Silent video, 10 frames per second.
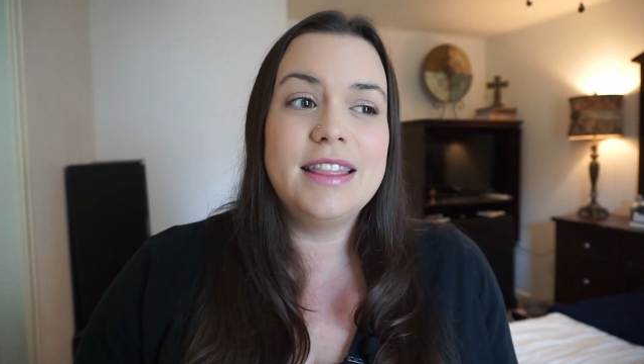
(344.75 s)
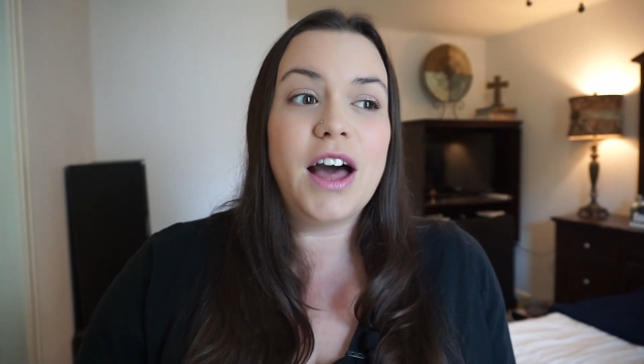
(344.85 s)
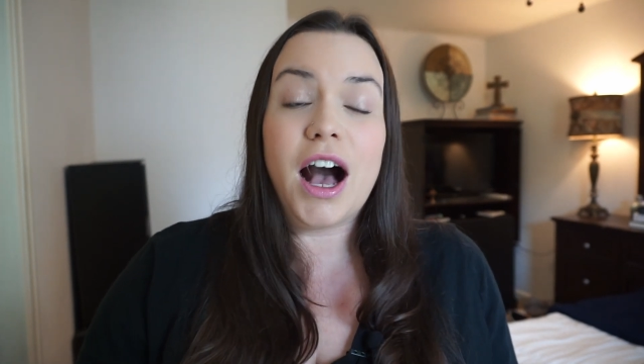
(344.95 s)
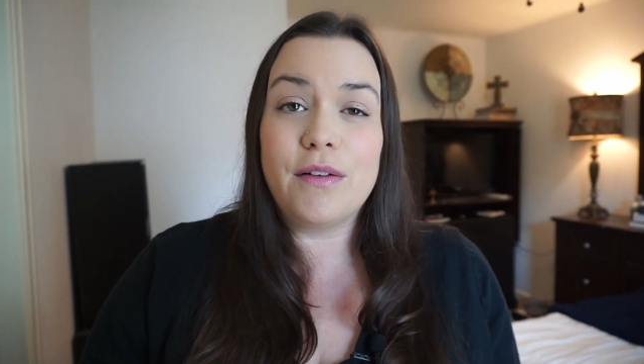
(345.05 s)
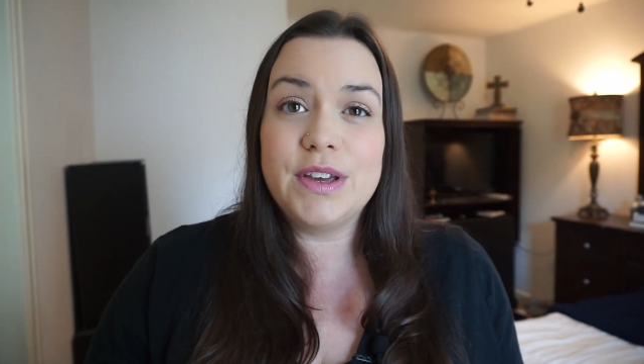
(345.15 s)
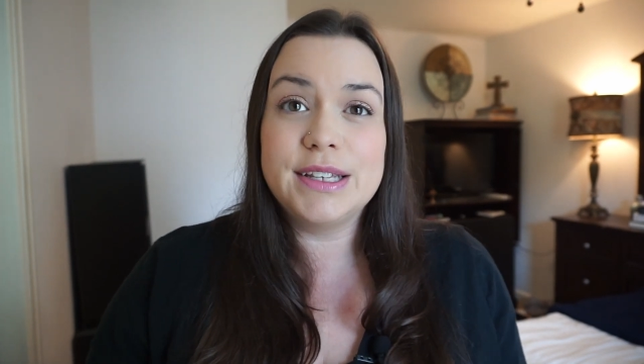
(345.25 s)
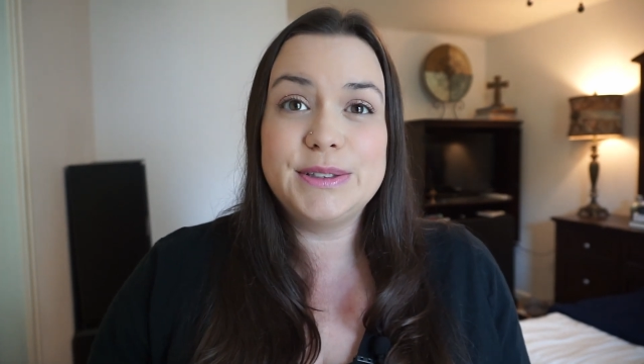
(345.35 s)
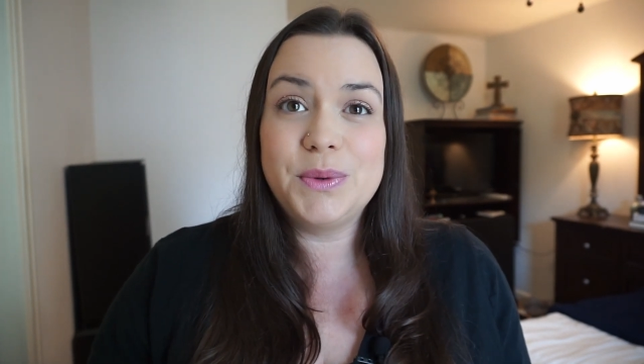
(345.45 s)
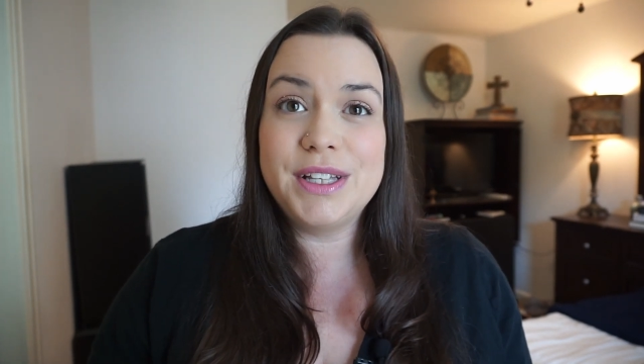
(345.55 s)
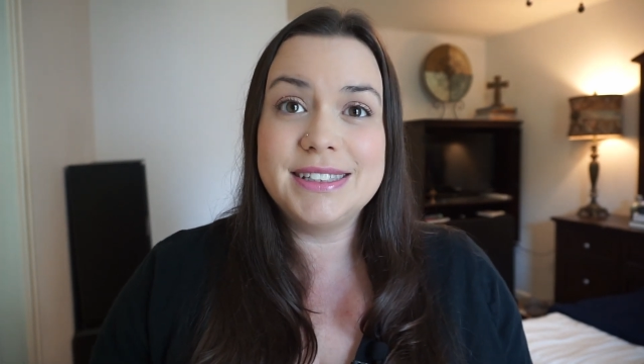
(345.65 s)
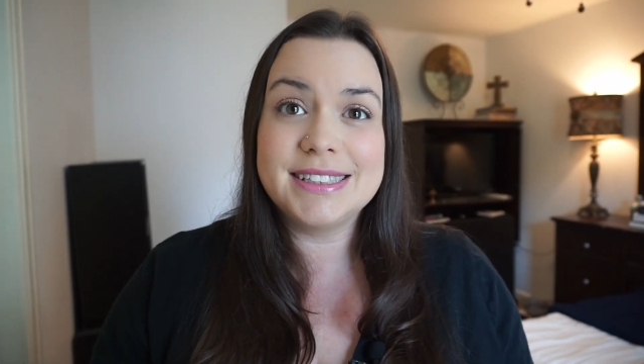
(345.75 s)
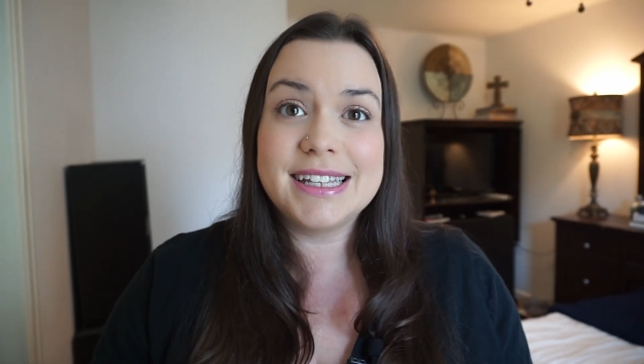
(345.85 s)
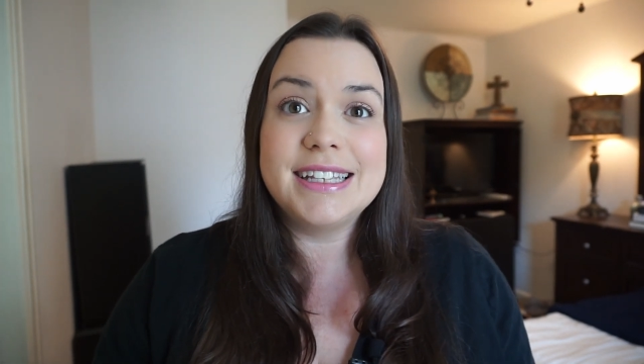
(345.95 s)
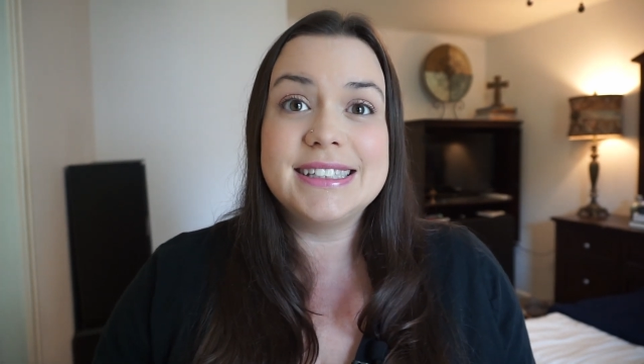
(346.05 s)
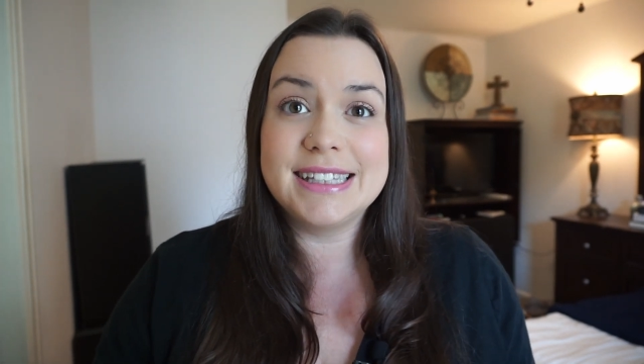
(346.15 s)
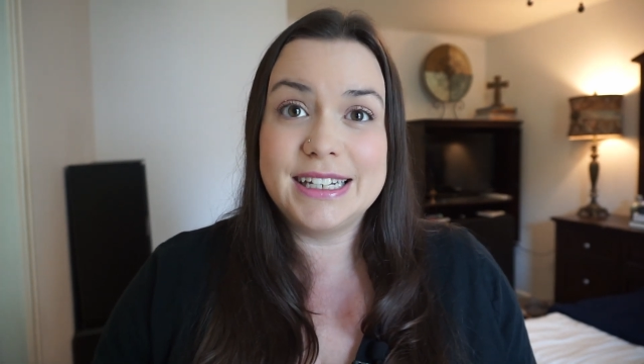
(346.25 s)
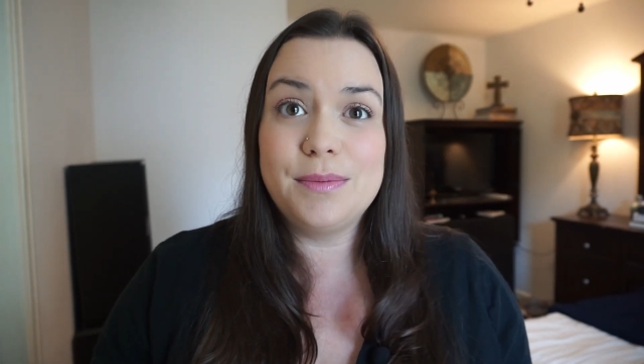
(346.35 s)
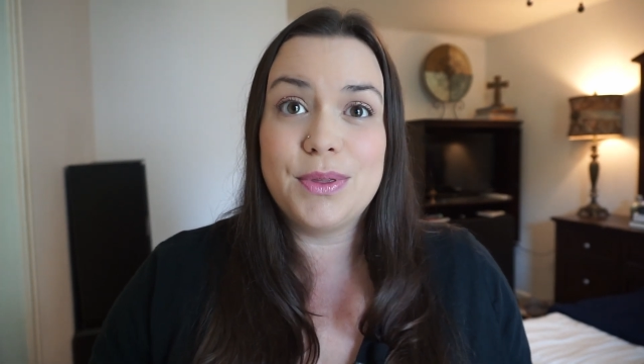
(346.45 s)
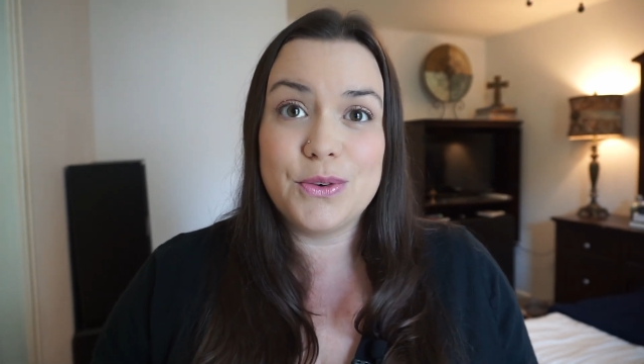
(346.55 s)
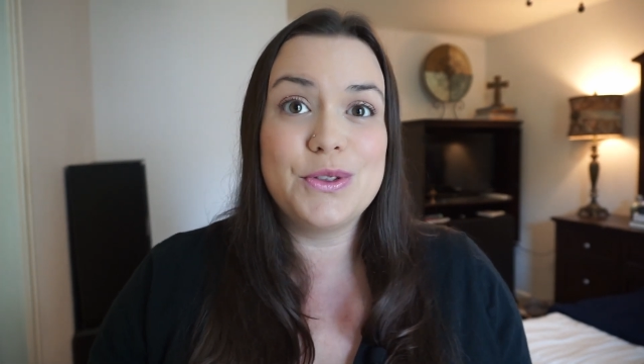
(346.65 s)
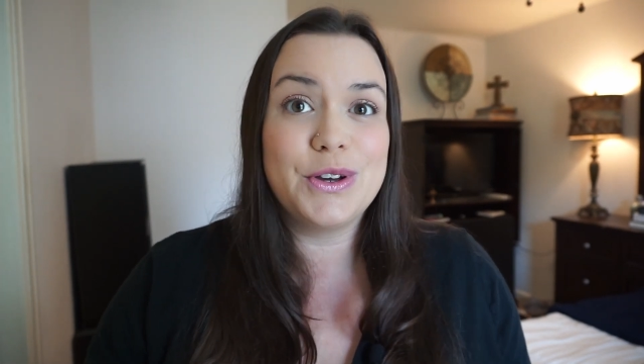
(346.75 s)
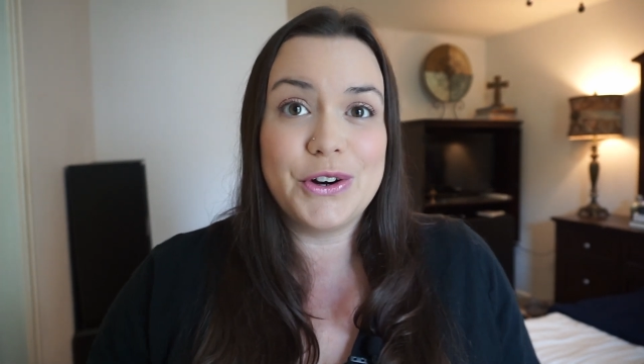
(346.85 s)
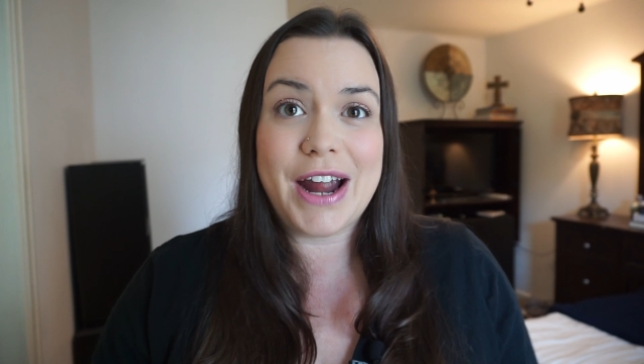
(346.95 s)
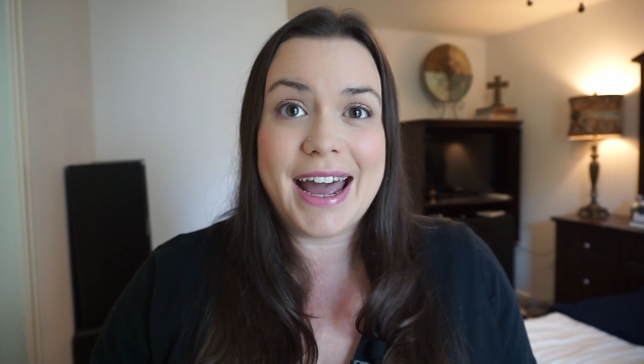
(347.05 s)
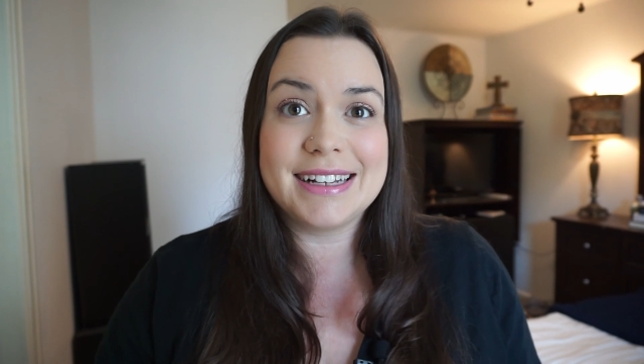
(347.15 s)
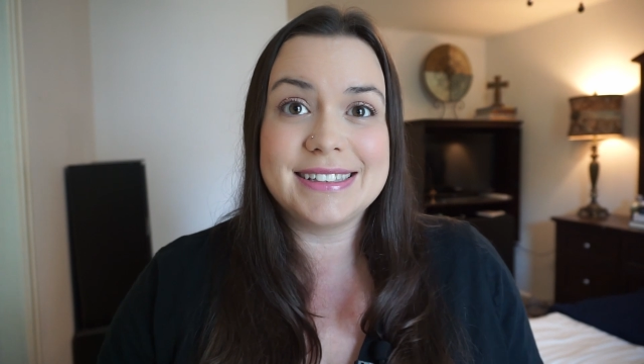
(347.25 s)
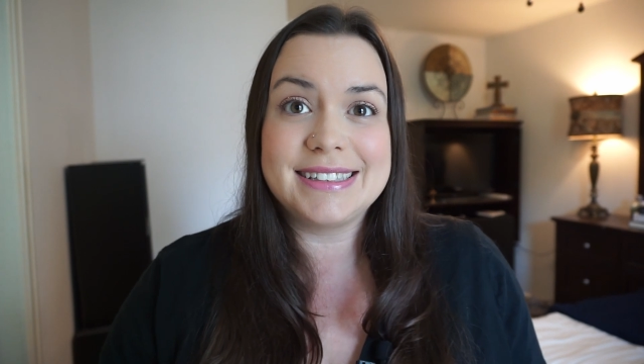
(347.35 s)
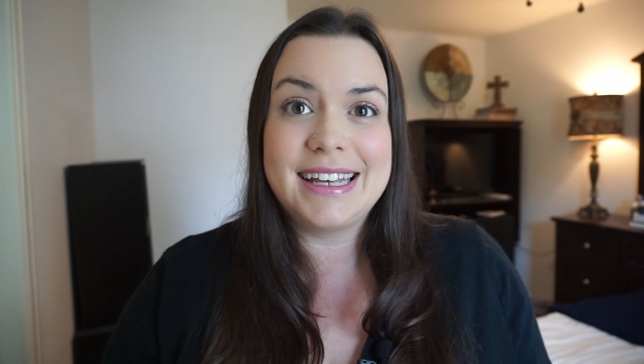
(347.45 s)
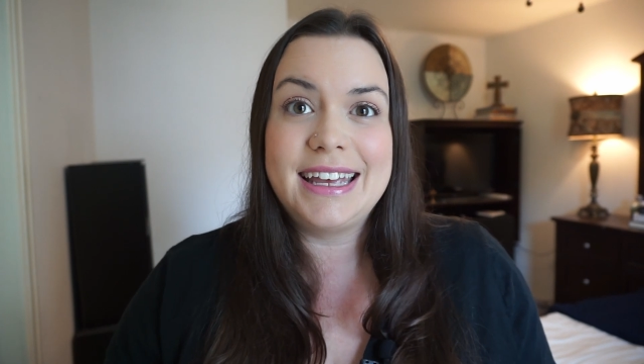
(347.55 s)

the obvious ones slip through the cracks.